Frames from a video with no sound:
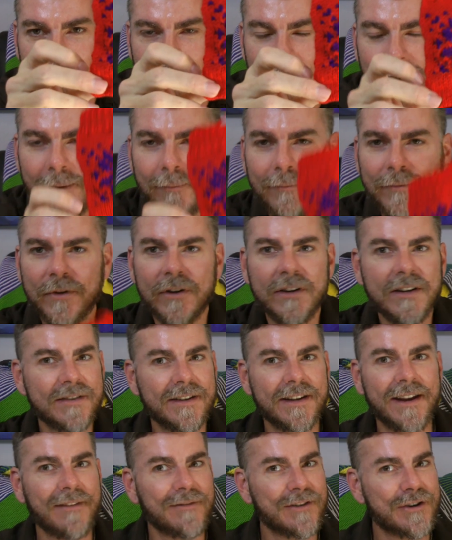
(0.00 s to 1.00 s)
Um, you're
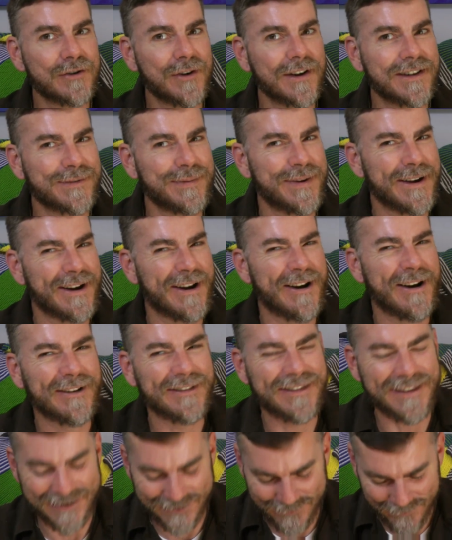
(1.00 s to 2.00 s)
just gonna have to trust me
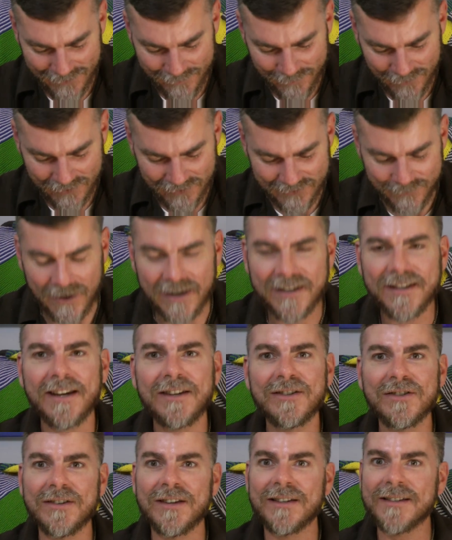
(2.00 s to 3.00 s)
on this one because my
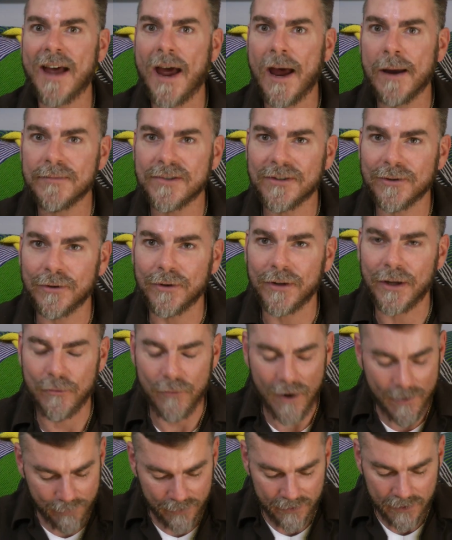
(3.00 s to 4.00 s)
tension is absolutely
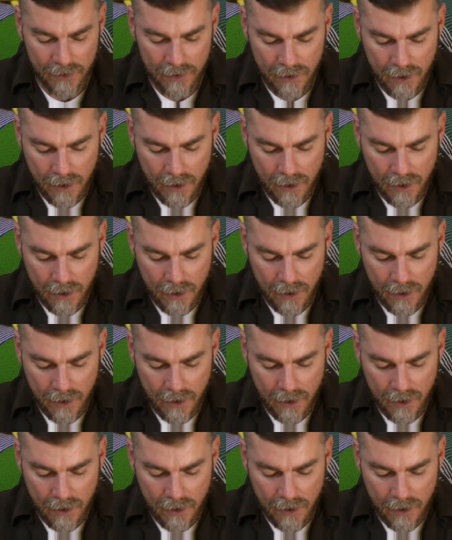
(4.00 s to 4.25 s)
crap.